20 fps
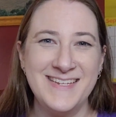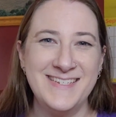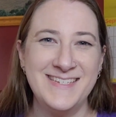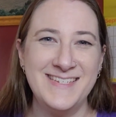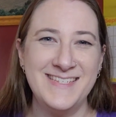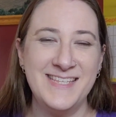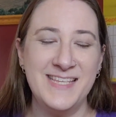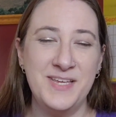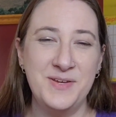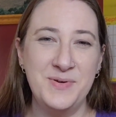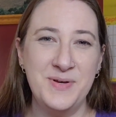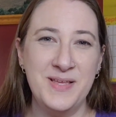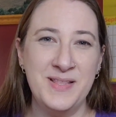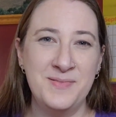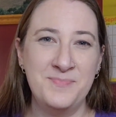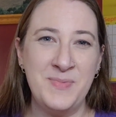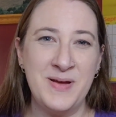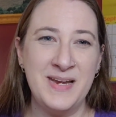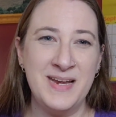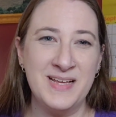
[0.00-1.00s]
See you in
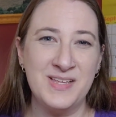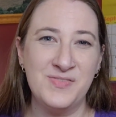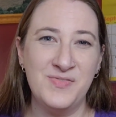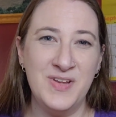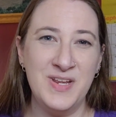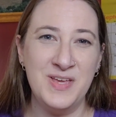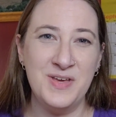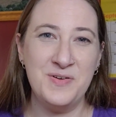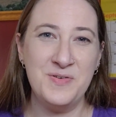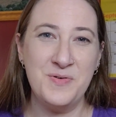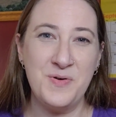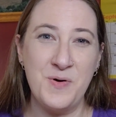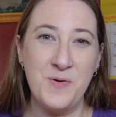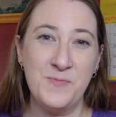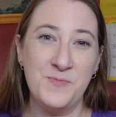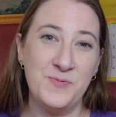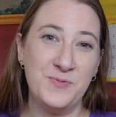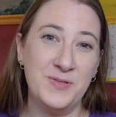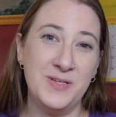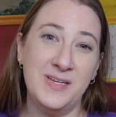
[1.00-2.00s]
my next video,
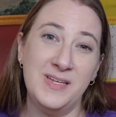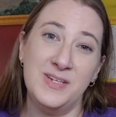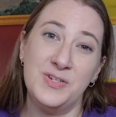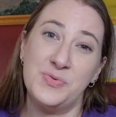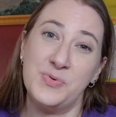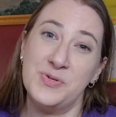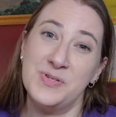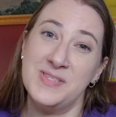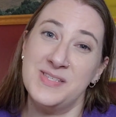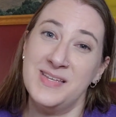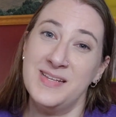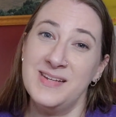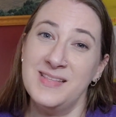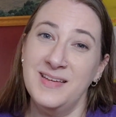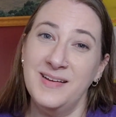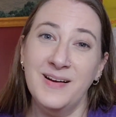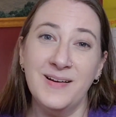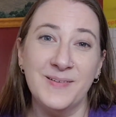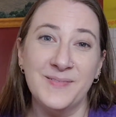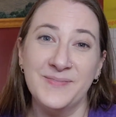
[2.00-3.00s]
hopefully towards the end of the
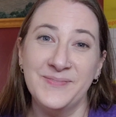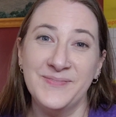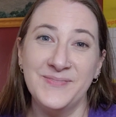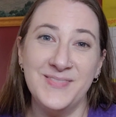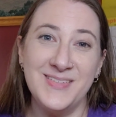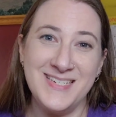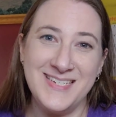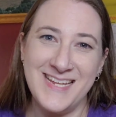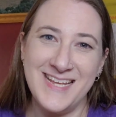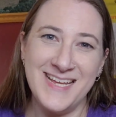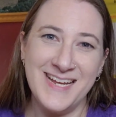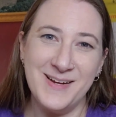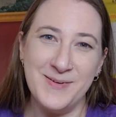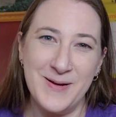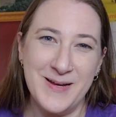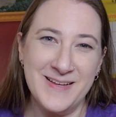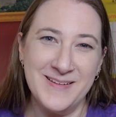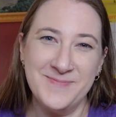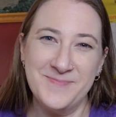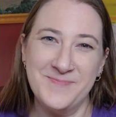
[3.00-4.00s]
year. Take
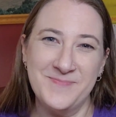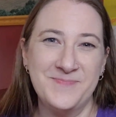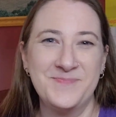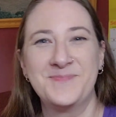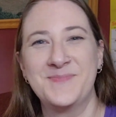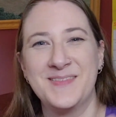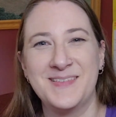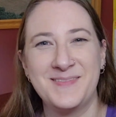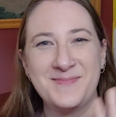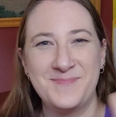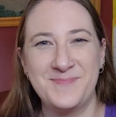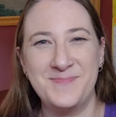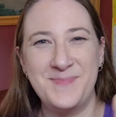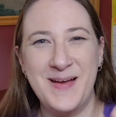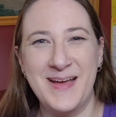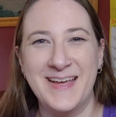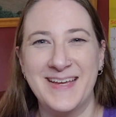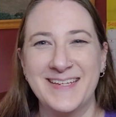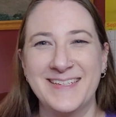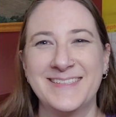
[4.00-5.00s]
care.
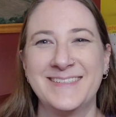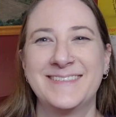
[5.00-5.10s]
Bye.